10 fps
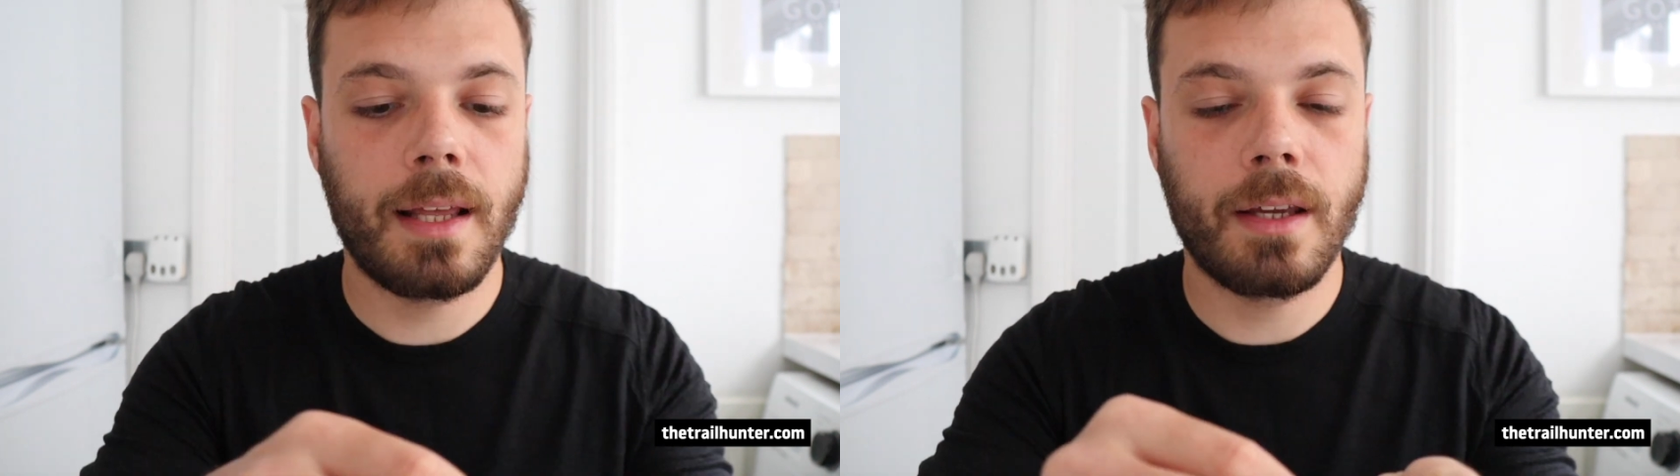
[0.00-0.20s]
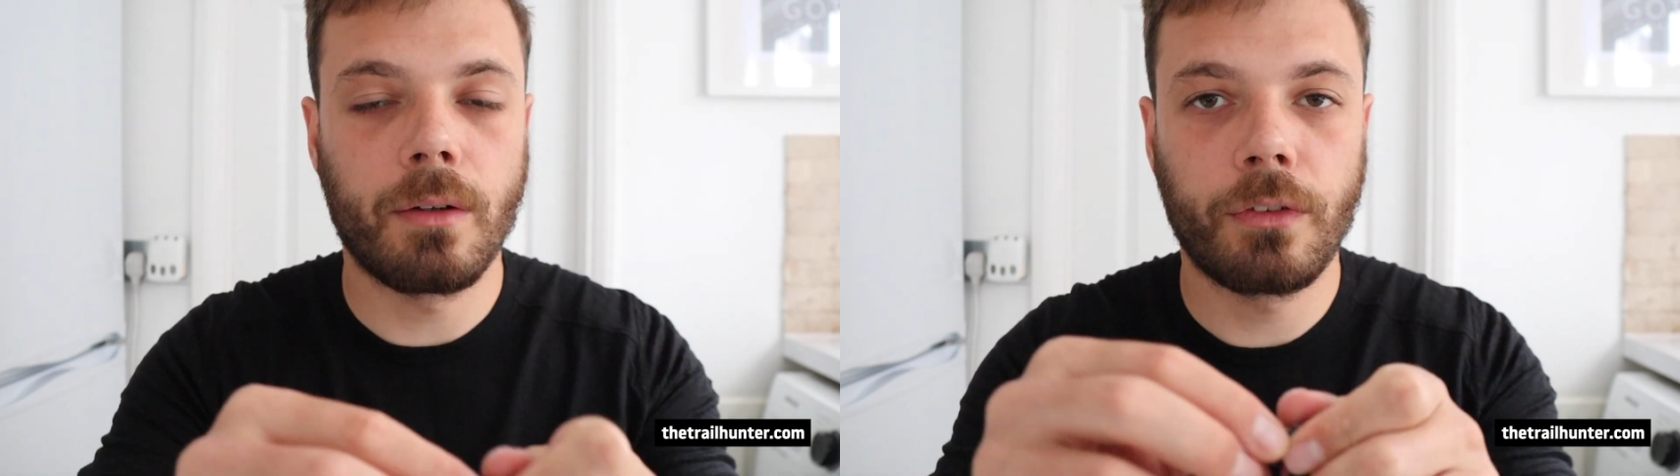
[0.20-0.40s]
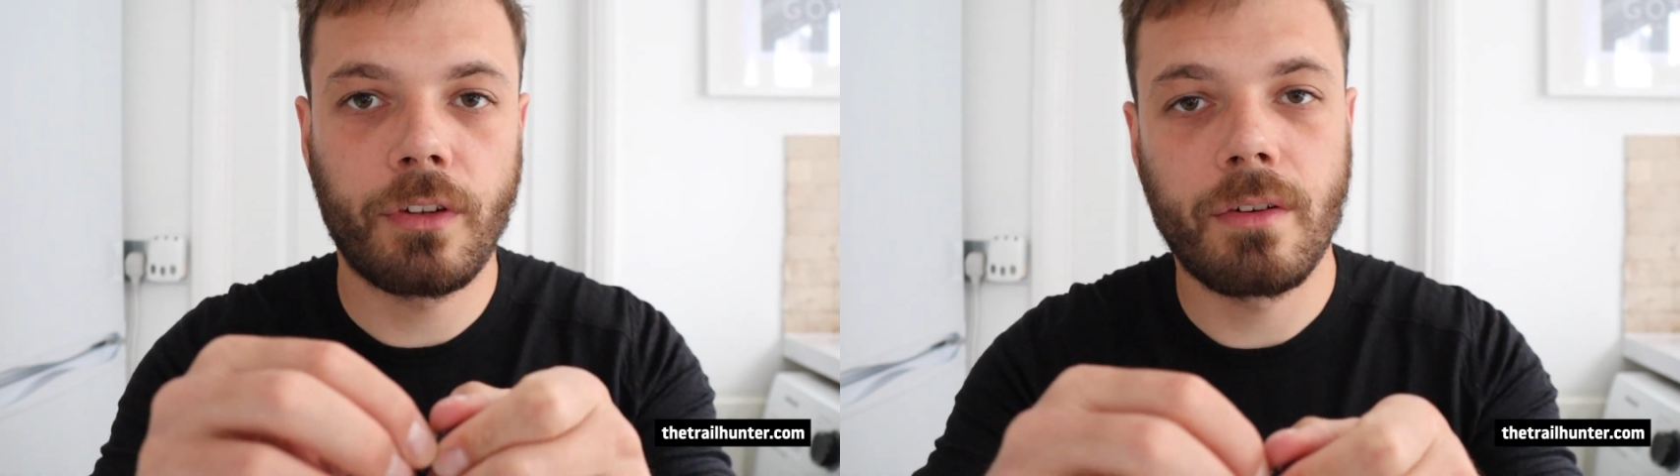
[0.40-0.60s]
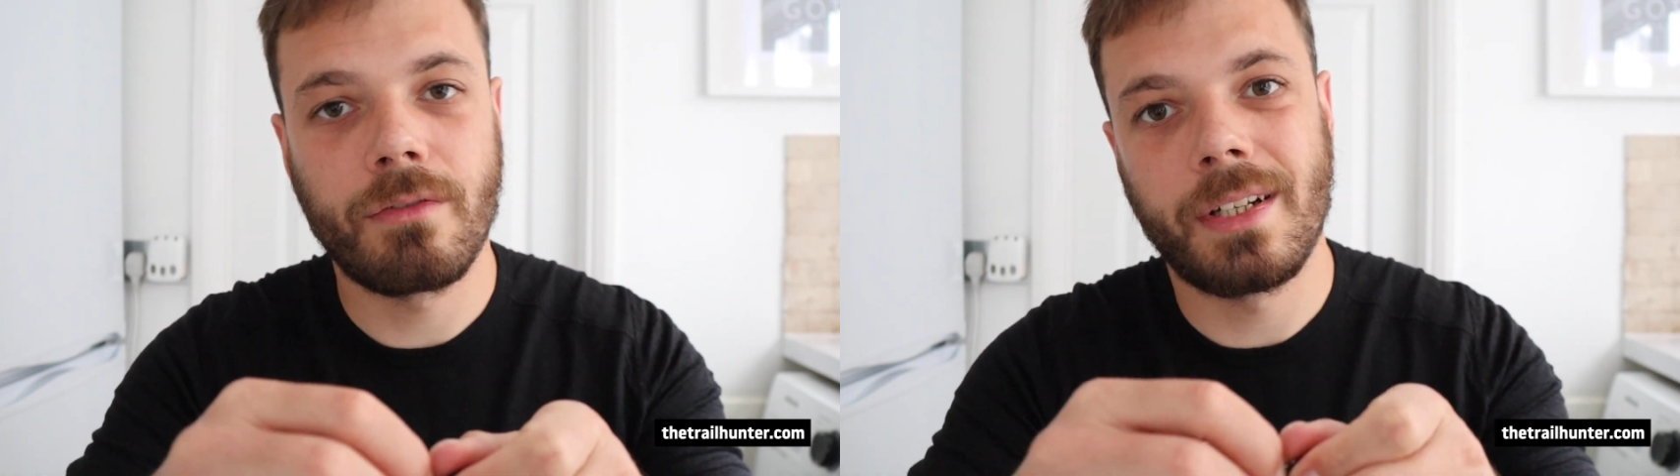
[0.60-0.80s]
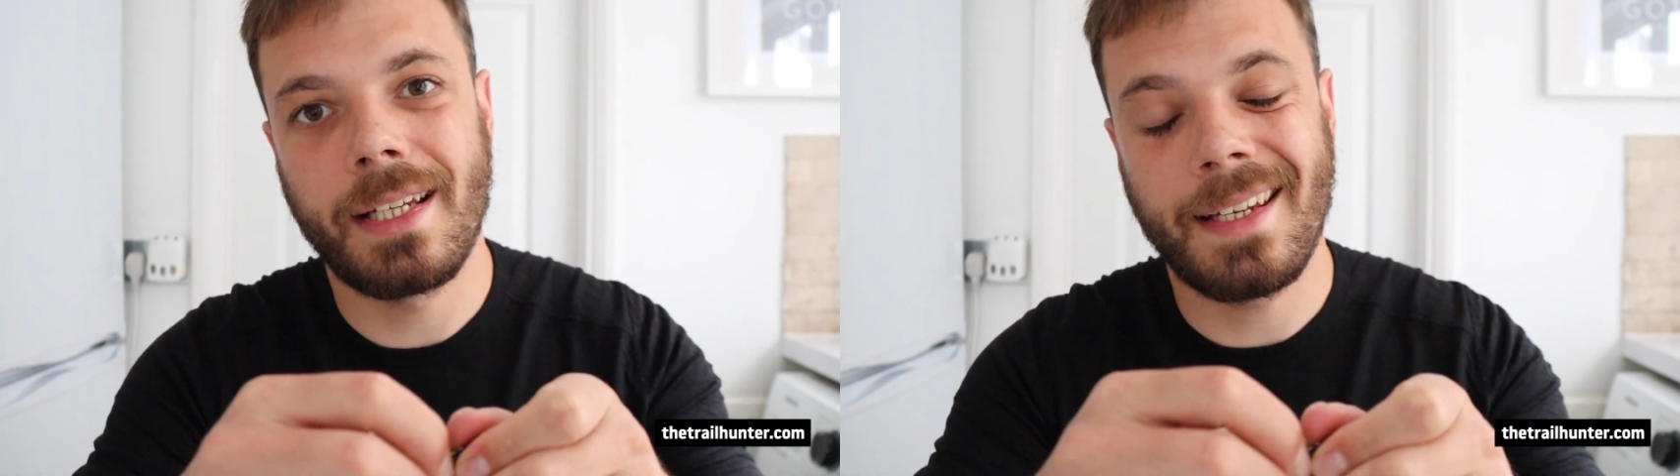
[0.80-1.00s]
and they're also
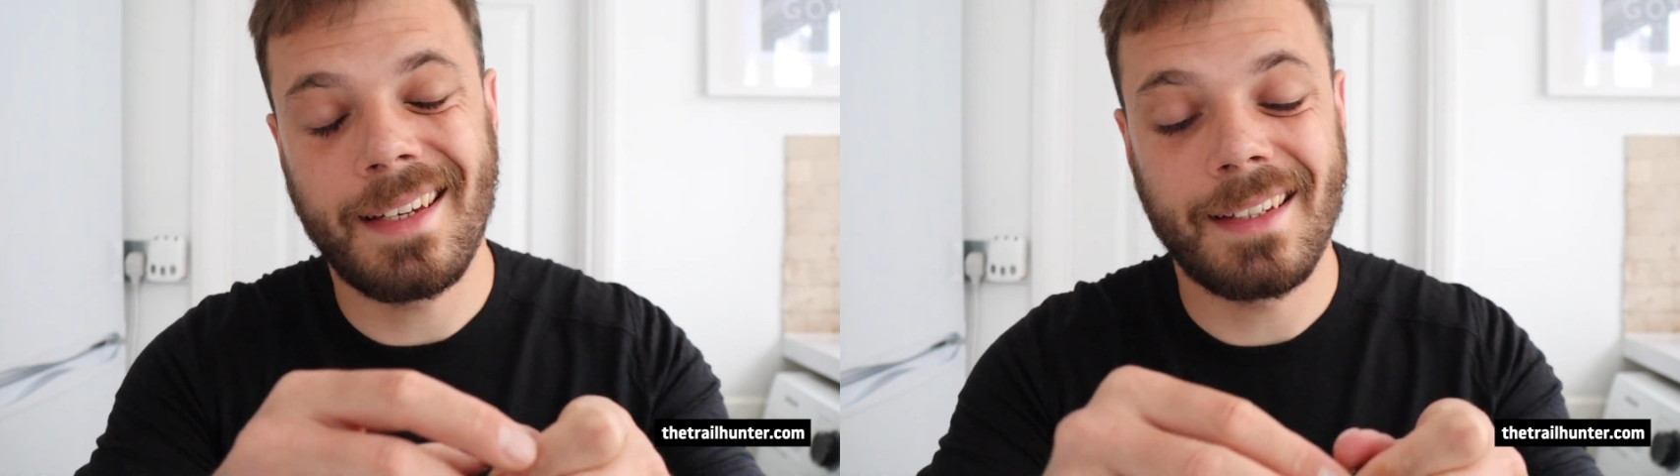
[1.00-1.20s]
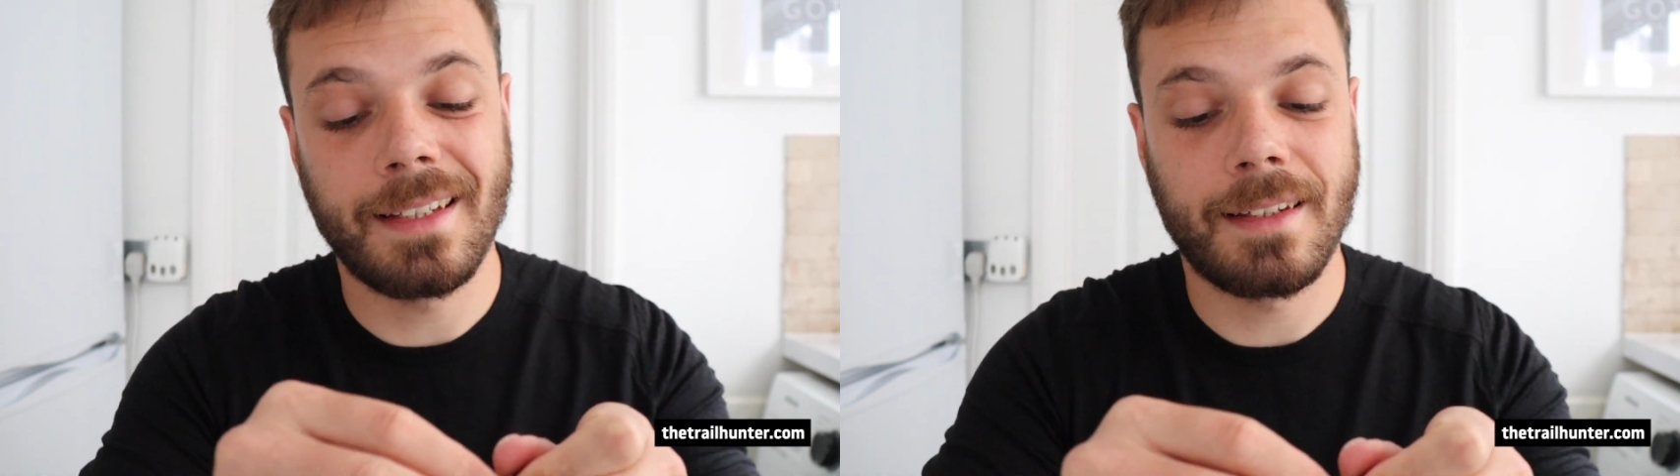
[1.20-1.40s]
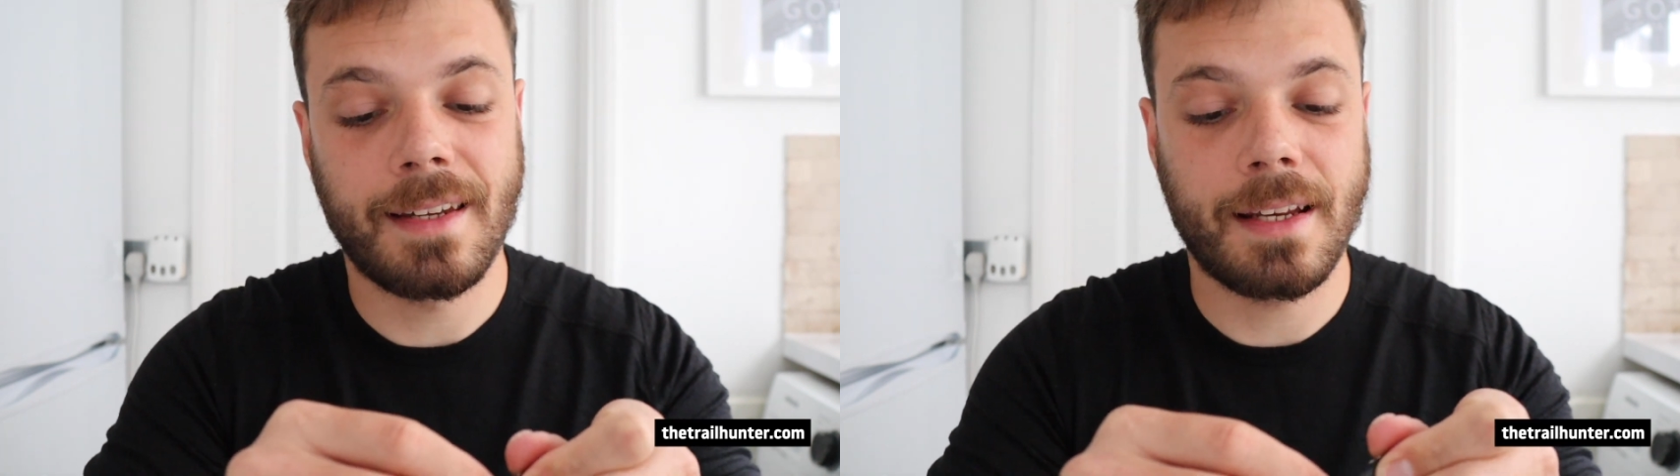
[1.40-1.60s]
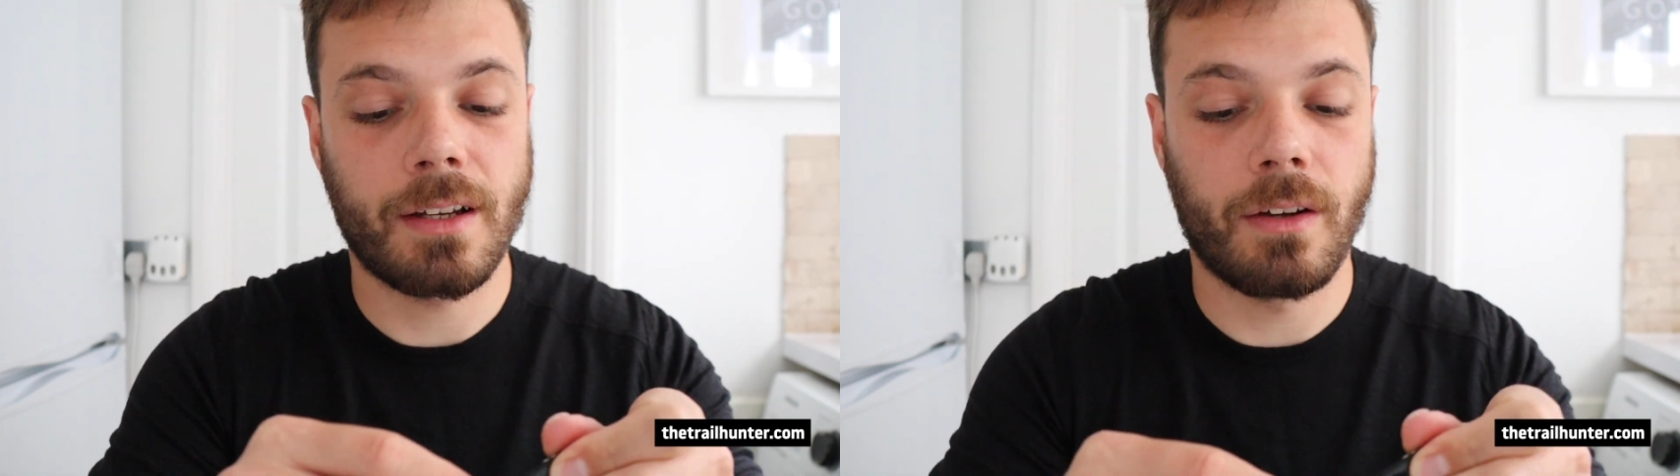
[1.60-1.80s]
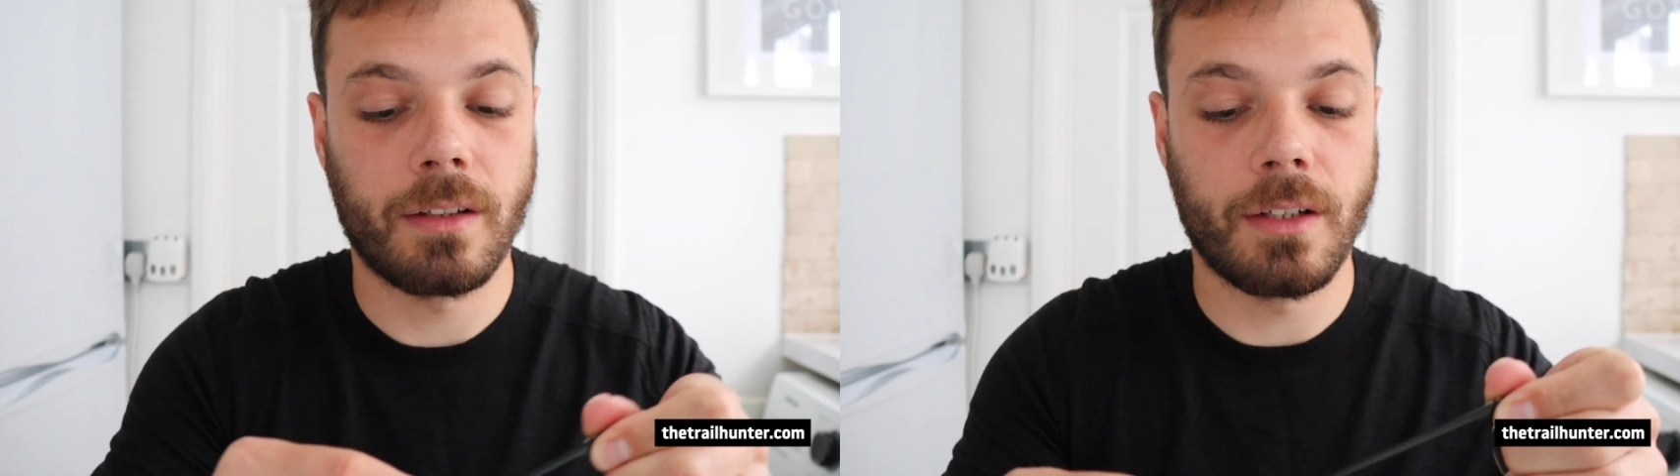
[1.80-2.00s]
really easy to take on